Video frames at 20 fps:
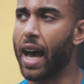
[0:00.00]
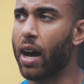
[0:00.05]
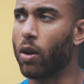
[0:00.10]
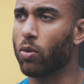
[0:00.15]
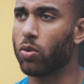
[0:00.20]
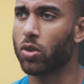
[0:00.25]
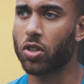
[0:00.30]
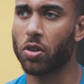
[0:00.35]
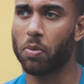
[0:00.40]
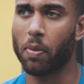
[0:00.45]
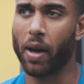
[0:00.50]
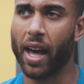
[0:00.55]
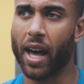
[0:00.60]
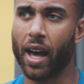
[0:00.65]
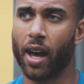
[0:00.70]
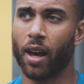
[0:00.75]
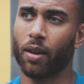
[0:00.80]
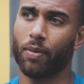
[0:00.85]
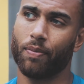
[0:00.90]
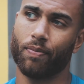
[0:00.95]
out some
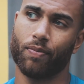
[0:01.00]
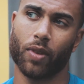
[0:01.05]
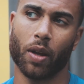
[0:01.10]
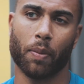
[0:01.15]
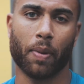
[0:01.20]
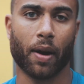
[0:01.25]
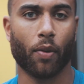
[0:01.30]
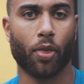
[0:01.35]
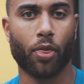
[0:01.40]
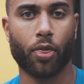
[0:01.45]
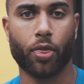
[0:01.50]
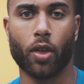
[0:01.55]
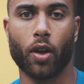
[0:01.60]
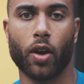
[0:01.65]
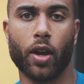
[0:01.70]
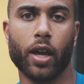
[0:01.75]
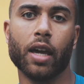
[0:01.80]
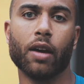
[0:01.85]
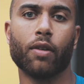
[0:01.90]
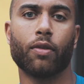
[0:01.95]
air, about
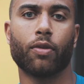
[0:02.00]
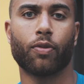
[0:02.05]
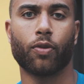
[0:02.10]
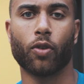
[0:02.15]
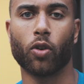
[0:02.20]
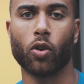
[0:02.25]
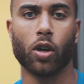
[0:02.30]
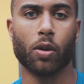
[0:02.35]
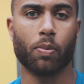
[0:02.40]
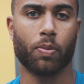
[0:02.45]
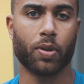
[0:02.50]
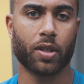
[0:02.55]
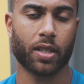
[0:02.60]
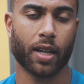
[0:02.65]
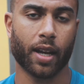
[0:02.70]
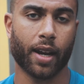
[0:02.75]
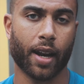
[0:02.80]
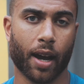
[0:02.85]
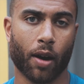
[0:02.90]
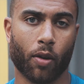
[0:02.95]
30 or
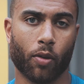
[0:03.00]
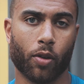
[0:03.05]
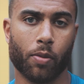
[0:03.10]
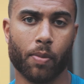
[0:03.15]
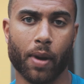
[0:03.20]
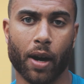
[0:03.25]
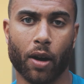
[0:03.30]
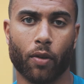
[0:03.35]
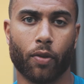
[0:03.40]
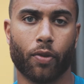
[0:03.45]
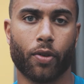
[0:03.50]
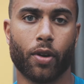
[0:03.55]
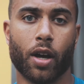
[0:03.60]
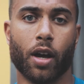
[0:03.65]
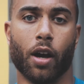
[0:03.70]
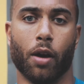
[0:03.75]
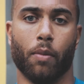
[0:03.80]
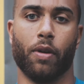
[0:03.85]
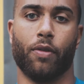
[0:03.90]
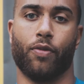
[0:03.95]
40% out your mouth
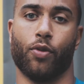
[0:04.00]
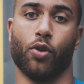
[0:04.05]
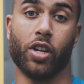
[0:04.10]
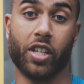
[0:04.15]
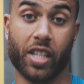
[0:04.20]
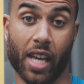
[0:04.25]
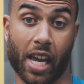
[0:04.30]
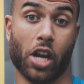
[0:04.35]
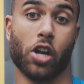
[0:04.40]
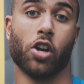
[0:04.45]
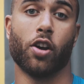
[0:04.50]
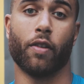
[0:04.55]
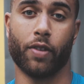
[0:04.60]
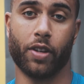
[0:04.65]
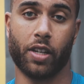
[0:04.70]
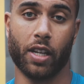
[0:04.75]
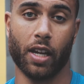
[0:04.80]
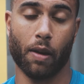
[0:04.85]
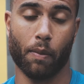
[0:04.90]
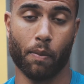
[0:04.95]
before you take another
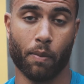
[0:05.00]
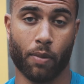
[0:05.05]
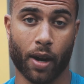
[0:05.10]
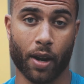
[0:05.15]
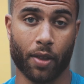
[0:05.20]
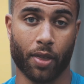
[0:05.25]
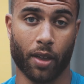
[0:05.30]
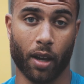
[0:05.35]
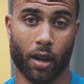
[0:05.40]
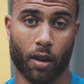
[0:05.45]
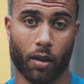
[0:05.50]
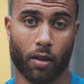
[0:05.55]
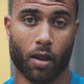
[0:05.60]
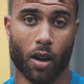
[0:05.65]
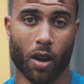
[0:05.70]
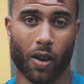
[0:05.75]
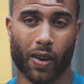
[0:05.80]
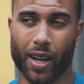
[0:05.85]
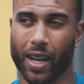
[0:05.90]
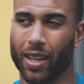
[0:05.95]
deep breath in.
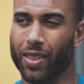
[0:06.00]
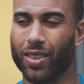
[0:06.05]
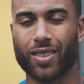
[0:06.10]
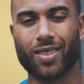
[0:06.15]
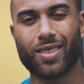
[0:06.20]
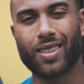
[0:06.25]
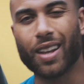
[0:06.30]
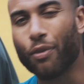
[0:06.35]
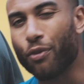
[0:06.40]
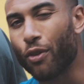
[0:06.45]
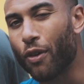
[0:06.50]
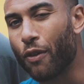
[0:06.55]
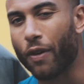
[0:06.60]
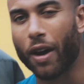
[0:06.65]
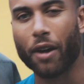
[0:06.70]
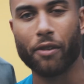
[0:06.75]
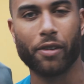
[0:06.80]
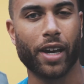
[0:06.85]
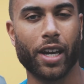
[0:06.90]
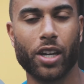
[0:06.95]
Okay, there's different
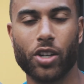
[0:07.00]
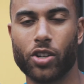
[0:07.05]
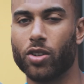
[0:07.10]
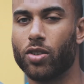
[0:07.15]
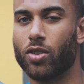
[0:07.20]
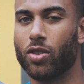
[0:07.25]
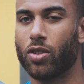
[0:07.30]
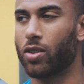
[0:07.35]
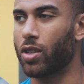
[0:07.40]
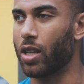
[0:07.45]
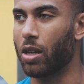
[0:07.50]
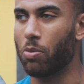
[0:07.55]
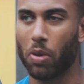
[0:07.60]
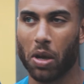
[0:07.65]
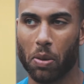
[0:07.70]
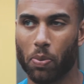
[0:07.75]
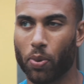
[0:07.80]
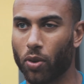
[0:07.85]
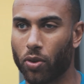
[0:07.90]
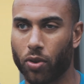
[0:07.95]
variations. You see
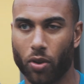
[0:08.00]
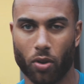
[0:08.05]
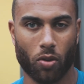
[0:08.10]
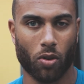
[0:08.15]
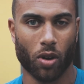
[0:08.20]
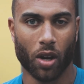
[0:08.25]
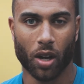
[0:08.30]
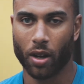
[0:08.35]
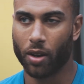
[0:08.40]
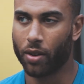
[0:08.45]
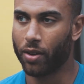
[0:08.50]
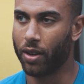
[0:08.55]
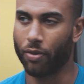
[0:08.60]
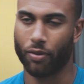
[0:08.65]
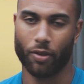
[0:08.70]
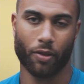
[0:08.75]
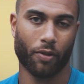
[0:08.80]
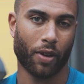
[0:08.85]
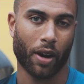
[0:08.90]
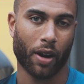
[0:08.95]
people do different